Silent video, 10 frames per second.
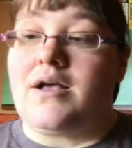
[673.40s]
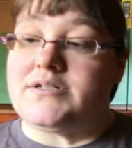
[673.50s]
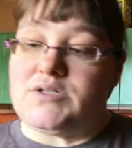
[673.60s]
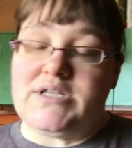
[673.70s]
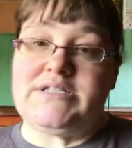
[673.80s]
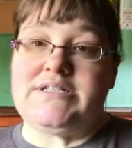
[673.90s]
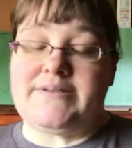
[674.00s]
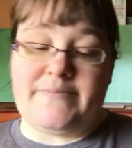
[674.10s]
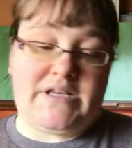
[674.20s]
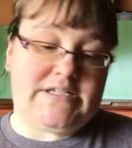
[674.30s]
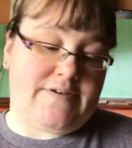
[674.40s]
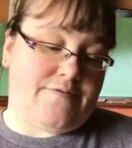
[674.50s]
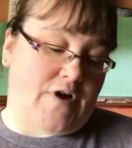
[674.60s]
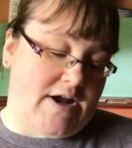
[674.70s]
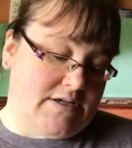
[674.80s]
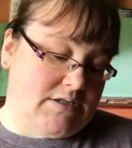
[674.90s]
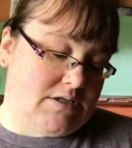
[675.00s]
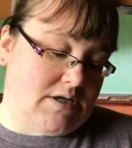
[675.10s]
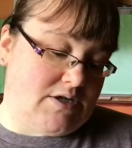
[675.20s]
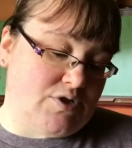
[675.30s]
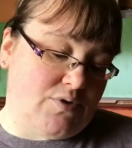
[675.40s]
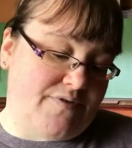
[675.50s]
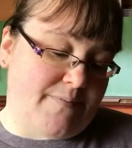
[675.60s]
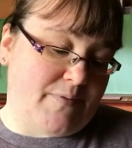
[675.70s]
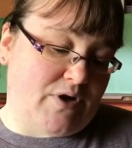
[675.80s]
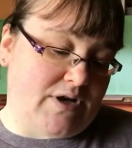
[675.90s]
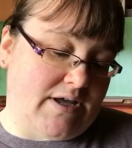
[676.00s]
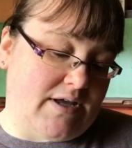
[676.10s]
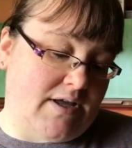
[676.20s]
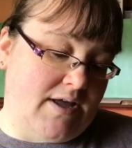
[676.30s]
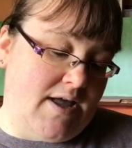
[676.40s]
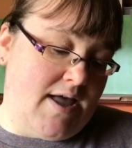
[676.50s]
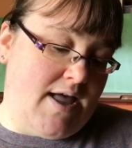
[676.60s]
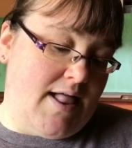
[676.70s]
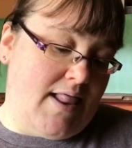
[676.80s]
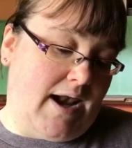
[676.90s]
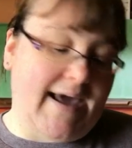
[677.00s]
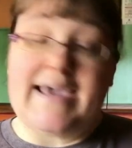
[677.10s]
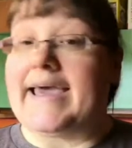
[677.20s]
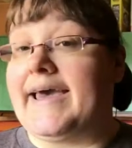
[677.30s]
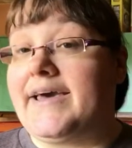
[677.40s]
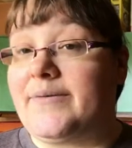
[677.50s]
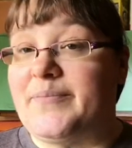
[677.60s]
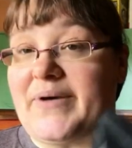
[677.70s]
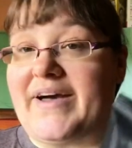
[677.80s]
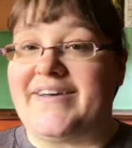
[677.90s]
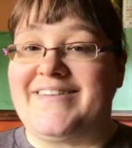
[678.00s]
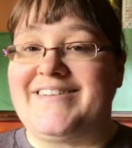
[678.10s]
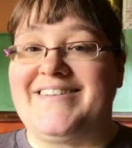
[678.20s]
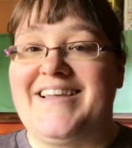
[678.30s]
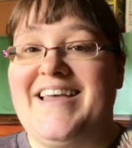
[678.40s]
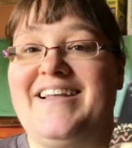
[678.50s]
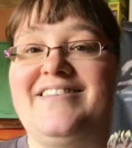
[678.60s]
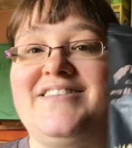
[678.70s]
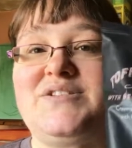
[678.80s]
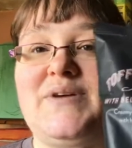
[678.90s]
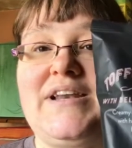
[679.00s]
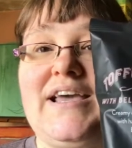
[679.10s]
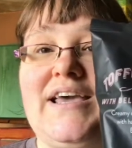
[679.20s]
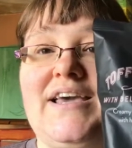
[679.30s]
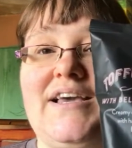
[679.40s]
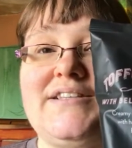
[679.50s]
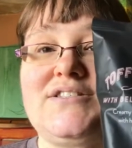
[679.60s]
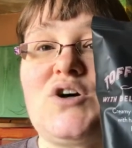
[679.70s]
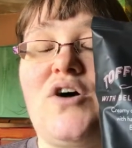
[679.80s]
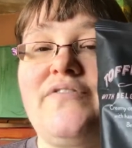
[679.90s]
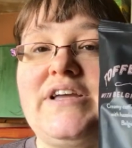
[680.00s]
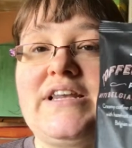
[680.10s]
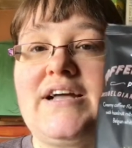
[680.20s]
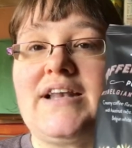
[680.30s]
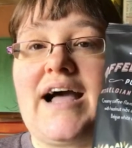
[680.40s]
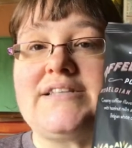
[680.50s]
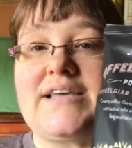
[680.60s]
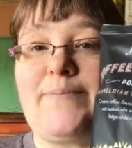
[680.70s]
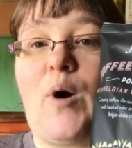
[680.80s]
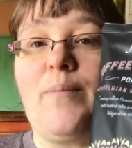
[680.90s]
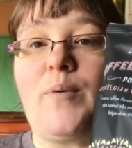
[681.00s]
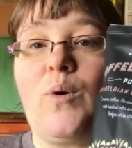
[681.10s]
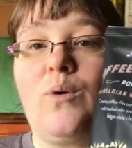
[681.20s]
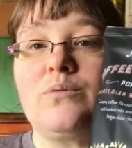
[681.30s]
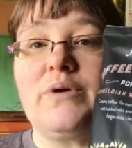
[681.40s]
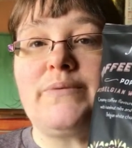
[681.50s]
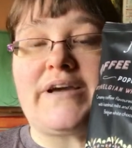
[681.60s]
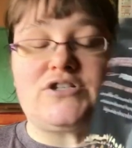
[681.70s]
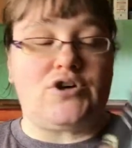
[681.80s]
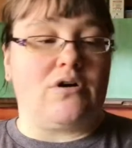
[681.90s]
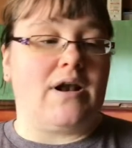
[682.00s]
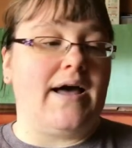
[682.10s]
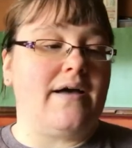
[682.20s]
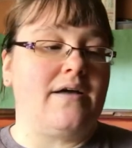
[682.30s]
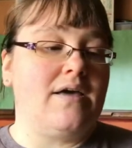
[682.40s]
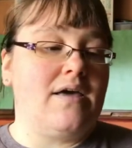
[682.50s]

So this is something different. I don't know if I'm going to like it, but this one is toffee nut latte popcorn with white chocolate.